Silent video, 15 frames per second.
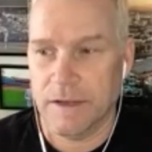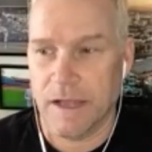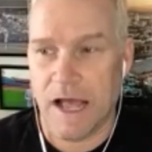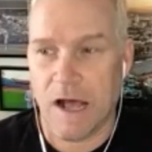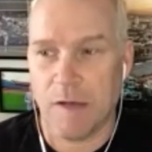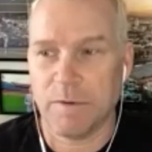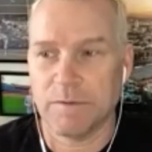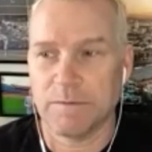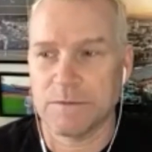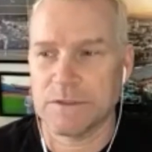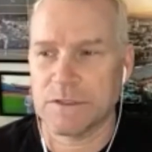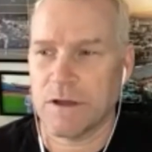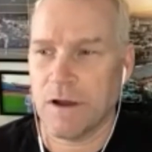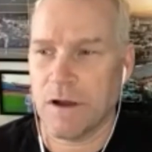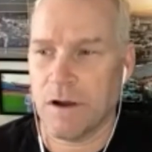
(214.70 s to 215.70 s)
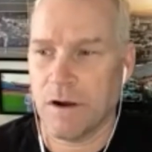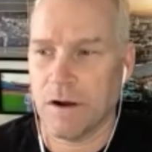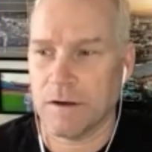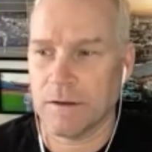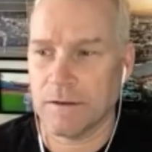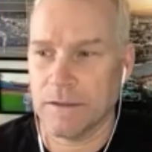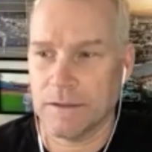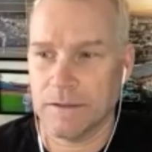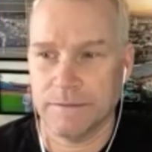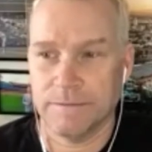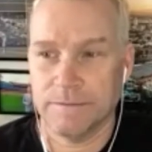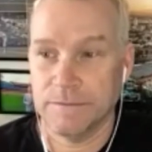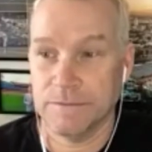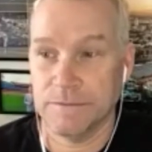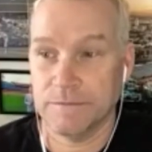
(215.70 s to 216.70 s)
albums are
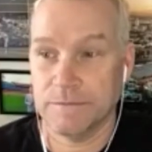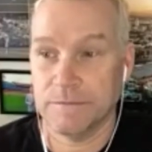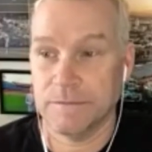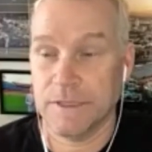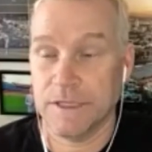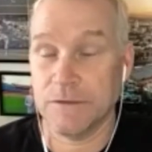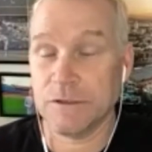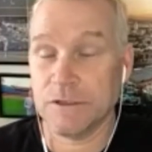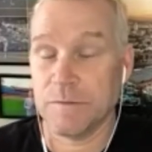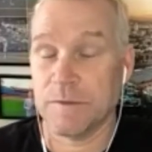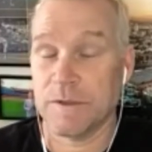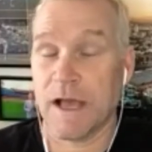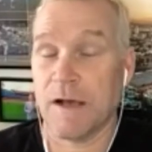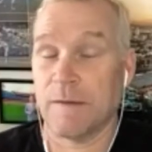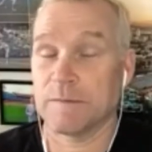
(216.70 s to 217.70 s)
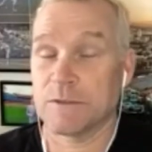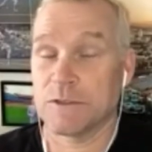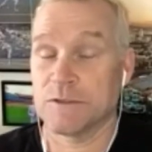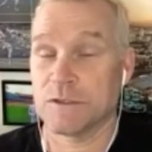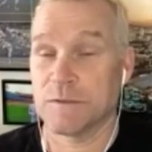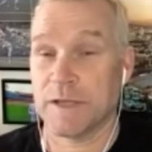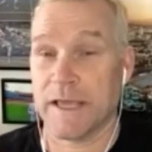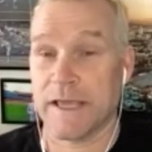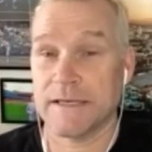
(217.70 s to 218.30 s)
they used to be albums used to be